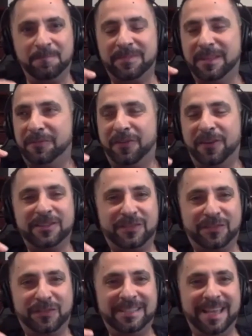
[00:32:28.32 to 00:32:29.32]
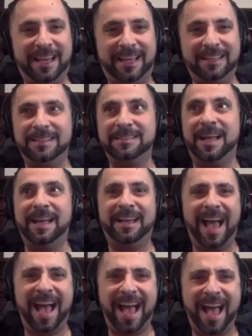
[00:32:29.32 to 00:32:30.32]
the first 3 seconds is like
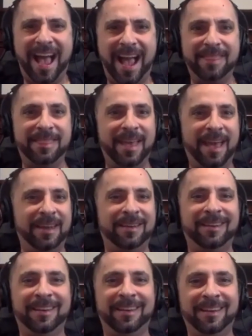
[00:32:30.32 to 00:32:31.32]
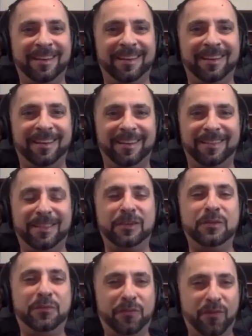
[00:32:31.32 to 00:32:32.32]
and then the
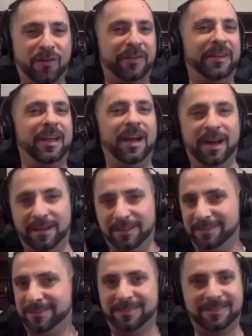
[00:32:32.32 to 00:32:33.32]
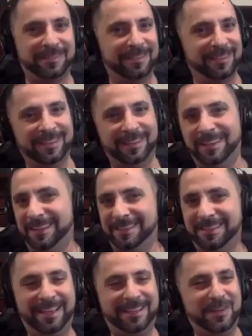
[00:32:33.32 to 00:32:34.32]
euphoria
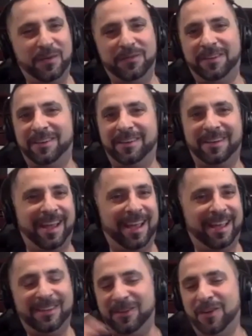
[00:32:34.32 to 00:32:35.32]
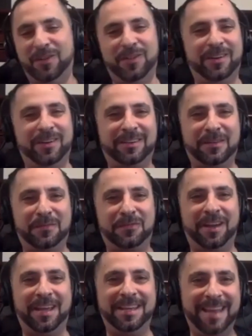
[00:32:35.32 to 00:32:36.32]
takes over, and you're no longer
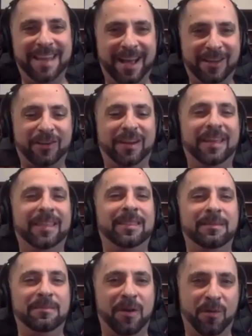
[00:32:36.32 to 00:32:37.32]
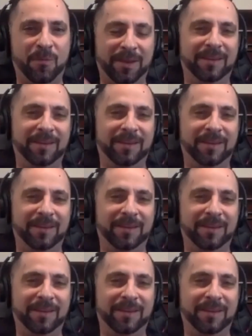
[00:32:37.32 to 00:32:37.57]
afraid. Now you're in the moment.